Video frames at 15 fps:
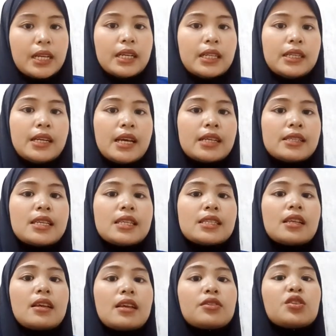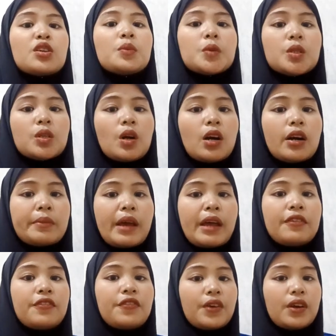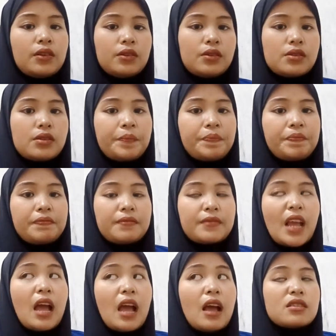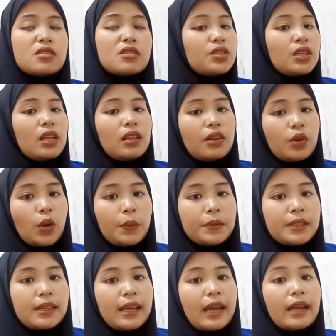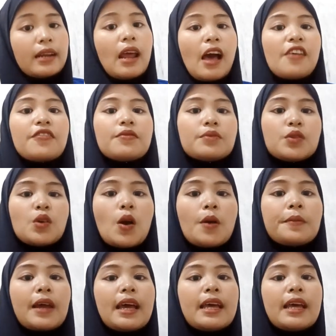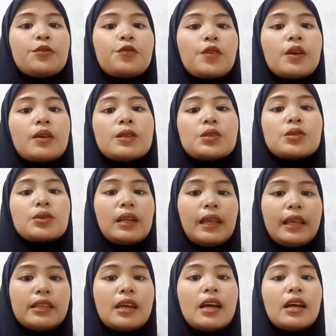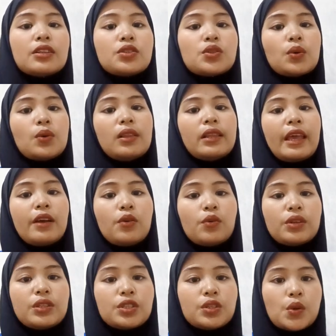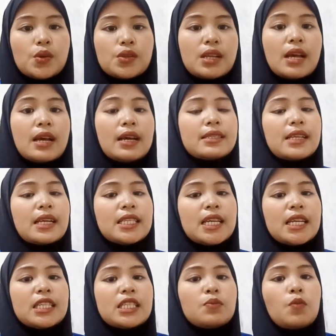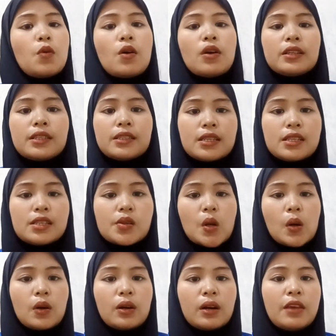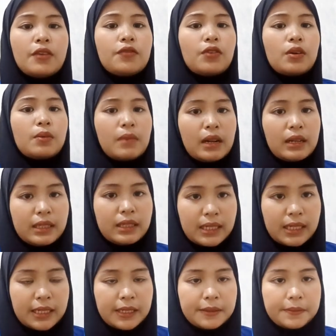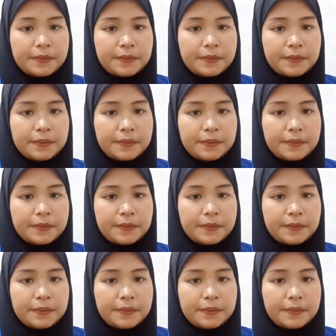The next is group norm and values. Social groups can have norms and values related to language use, such as politeness or informality.